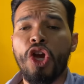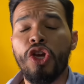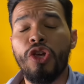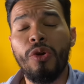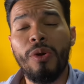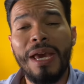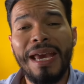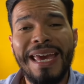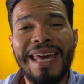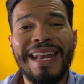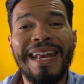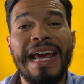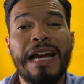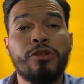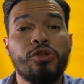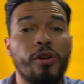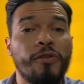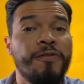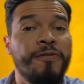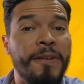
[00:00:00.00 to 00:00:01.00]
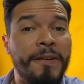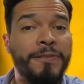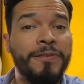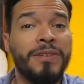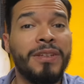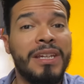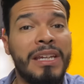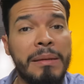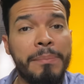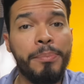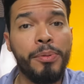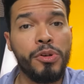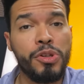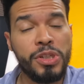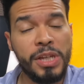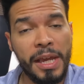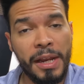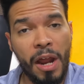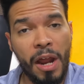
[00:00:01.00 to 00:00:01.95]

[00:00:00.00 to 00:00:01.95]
You can get an extra 15%